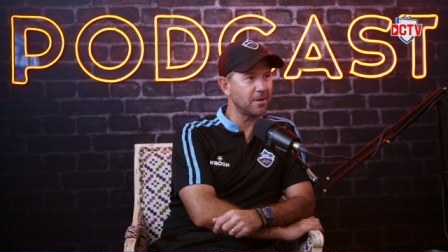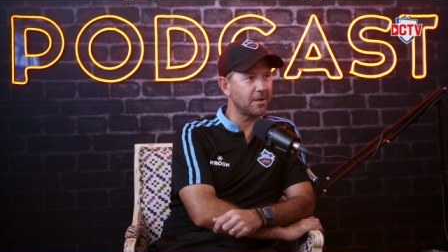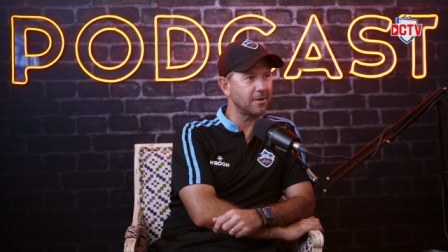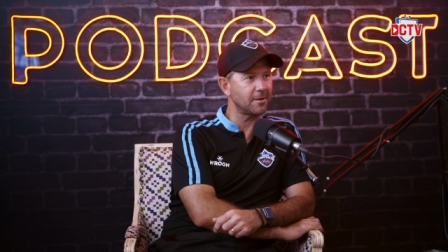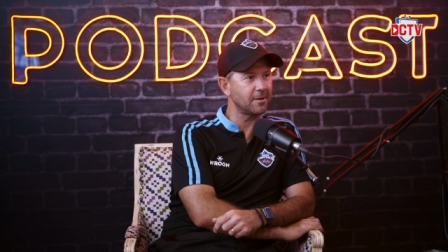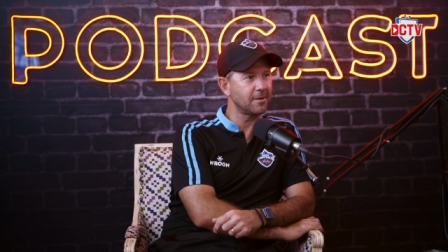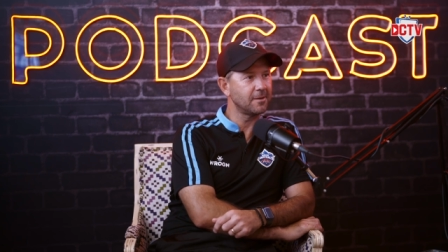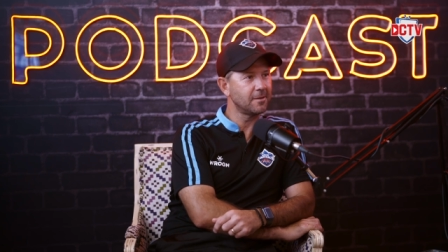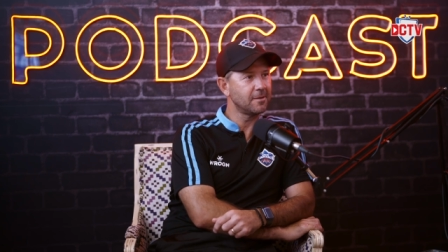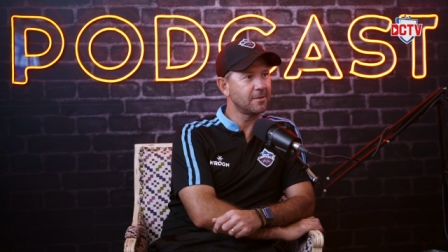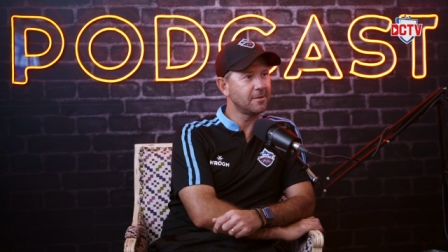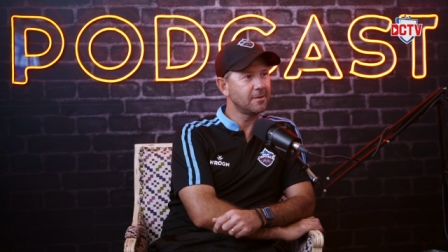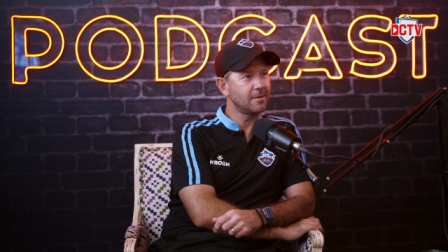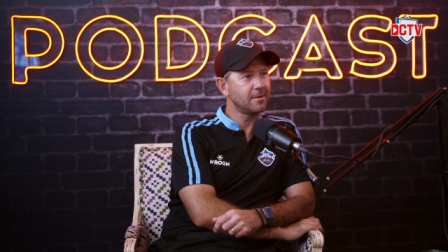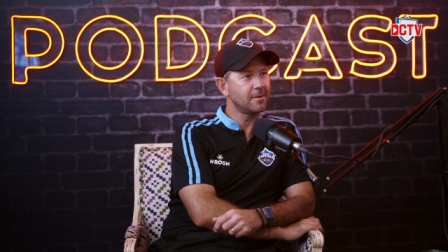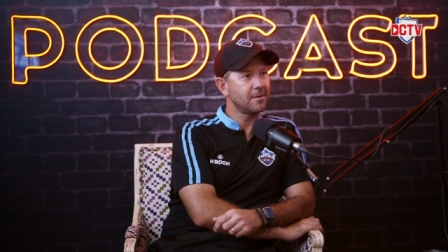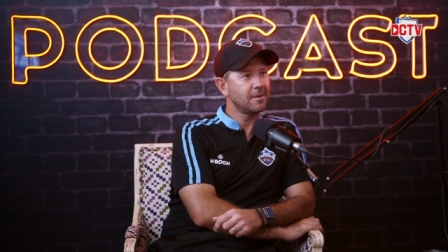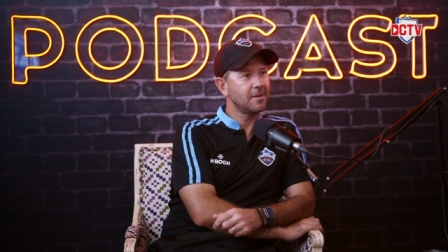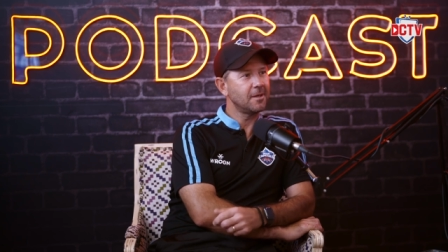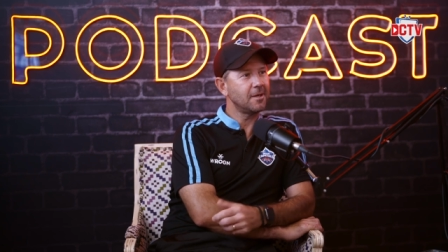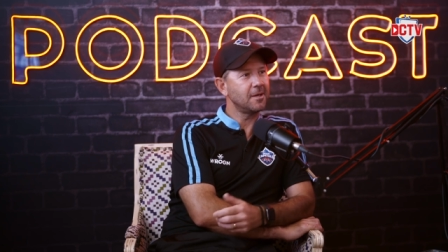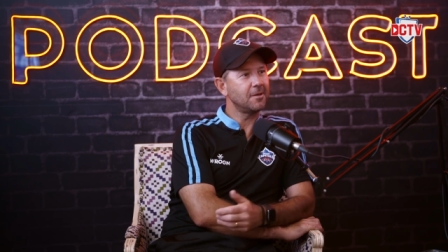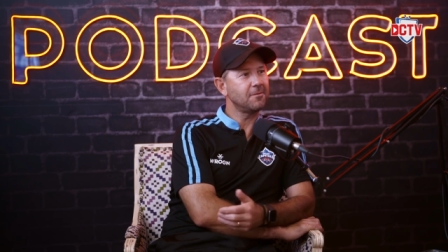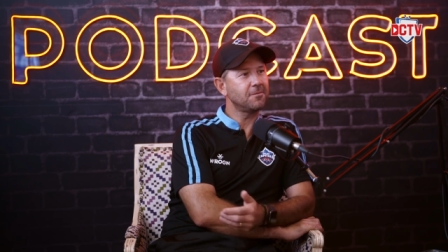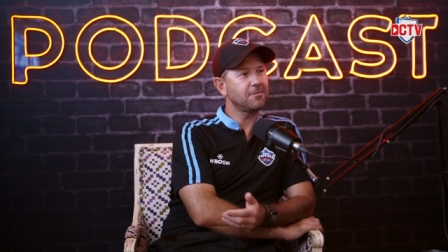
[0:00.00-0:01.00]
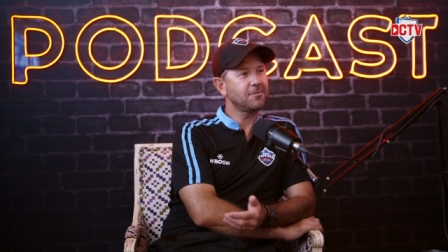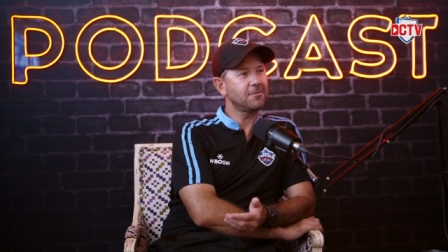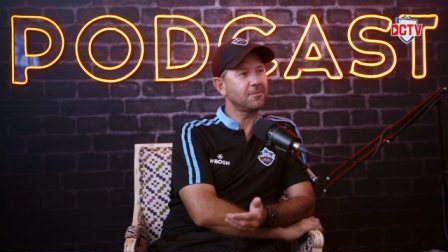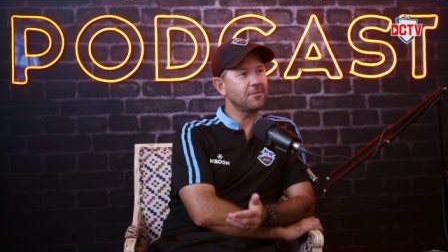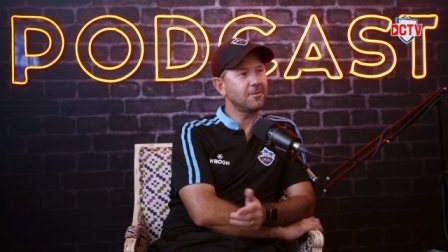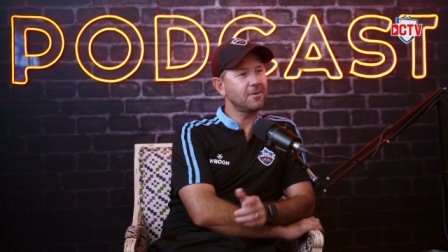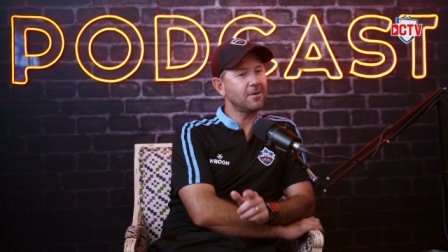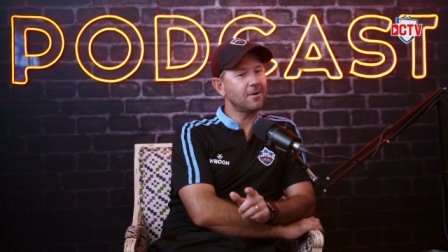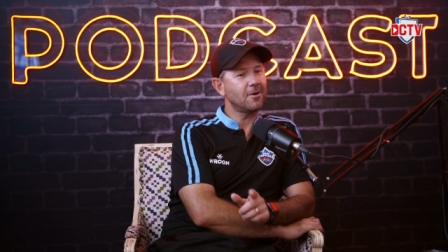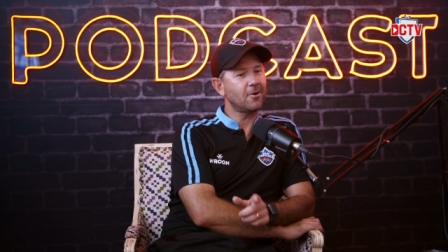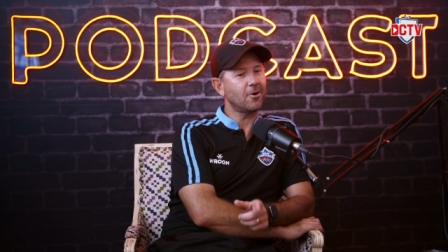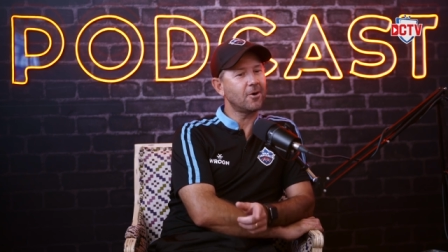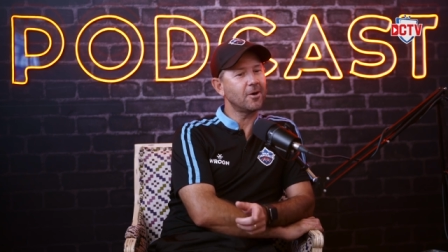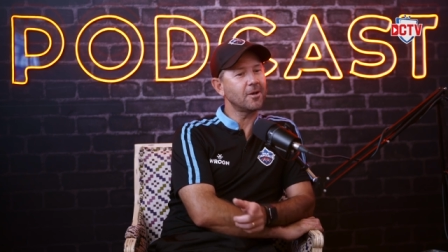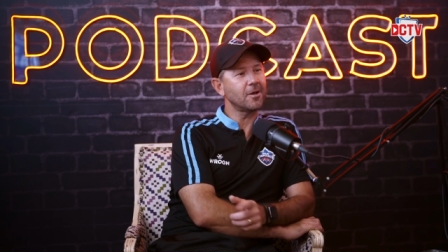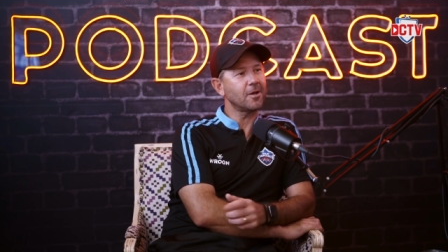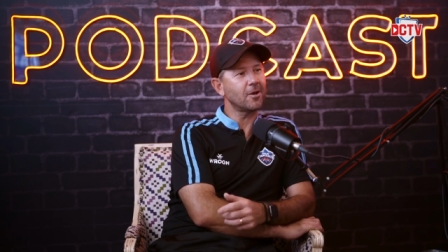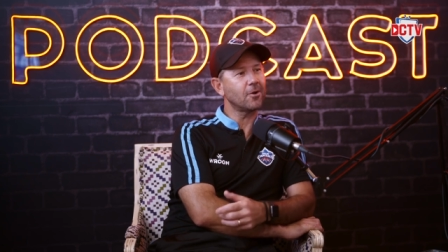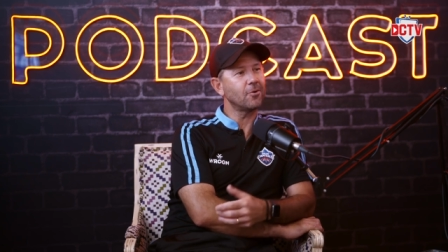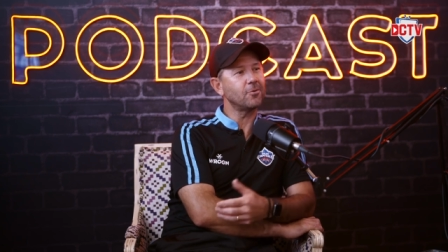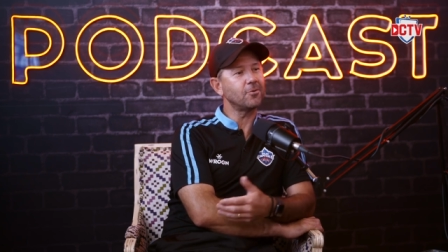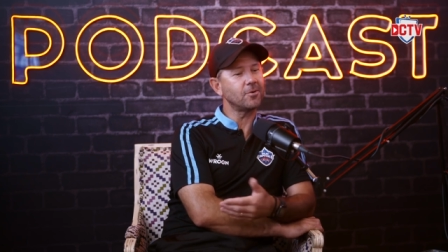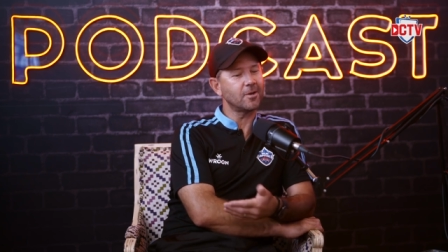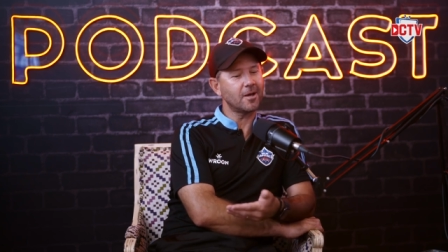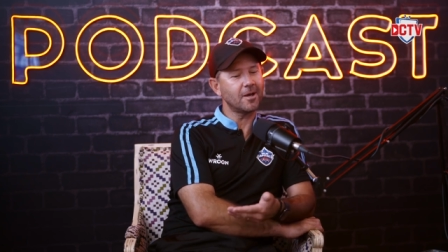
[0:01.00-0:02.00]
but if I
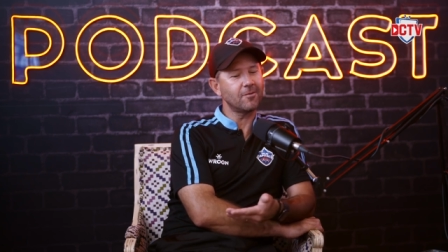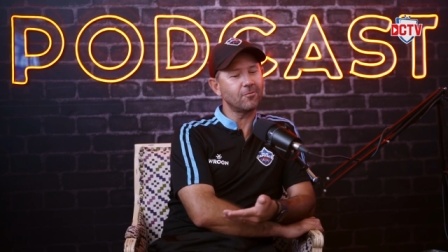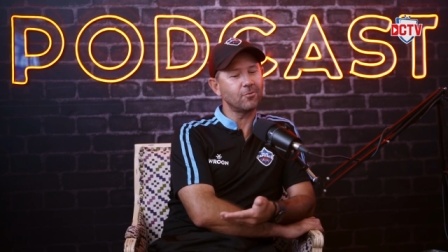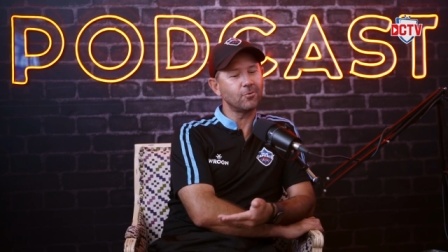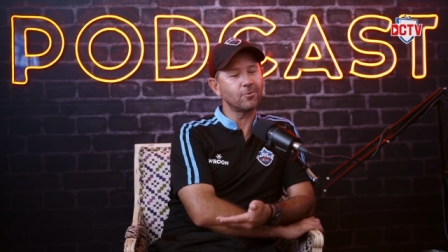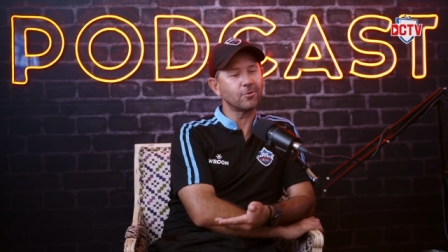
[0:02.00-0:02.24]
go to have